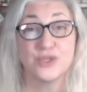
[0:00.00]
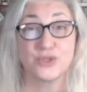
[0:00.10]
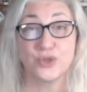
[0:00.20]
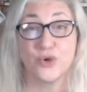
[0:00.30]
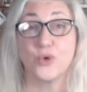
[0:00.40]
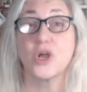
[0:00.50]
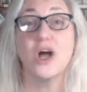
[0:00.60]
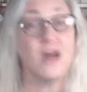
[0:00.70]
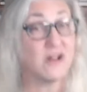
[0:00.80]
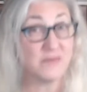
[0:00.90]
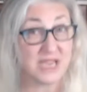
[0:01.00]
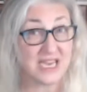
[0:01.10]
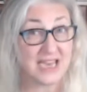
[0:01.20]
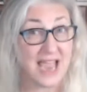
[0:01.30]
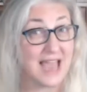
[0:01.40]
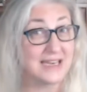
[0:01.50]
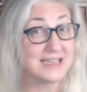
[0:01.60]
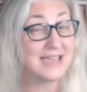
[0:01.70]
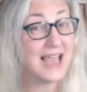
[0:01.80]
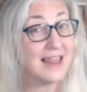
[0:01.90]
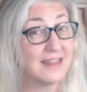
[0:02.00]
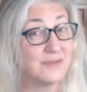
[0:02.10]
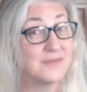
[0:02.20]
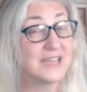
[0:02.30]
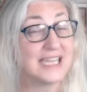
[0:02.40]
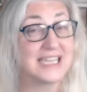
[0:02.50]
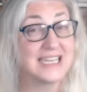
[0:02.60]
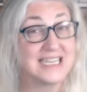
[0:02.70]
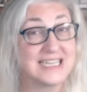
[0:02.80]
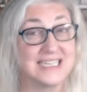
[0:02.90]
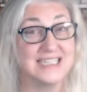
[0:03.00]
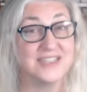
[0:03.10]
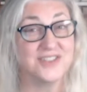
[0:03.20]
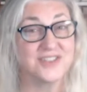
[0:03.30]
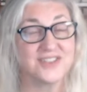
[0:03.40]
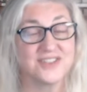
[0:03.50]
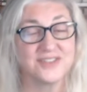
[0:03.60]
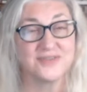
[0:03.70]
so call me and tell them like it is.